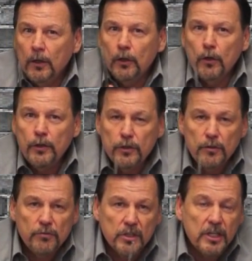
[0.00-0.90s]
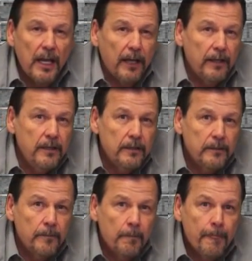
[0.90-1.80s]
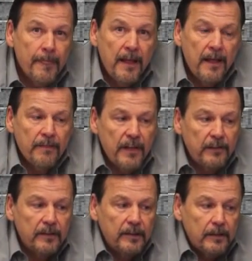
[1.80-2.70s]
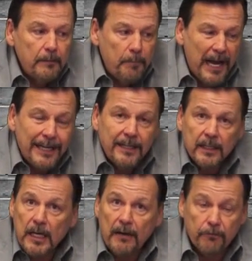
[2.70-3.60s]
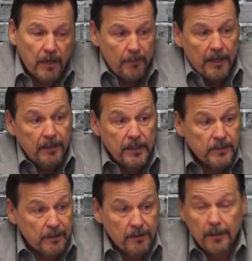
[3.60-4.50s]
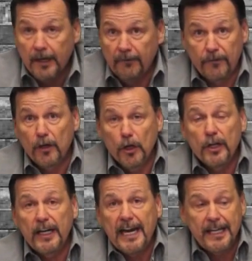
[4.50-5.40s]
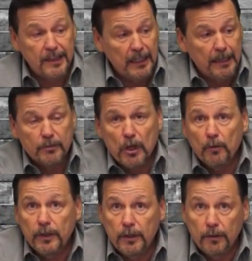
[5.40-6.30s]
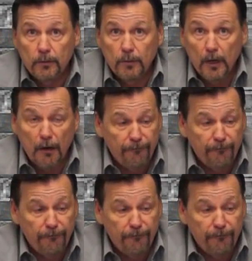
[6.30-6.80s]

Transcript: Could you say that part of the cover-up, and listen, if they're good at anything, I'm showing you a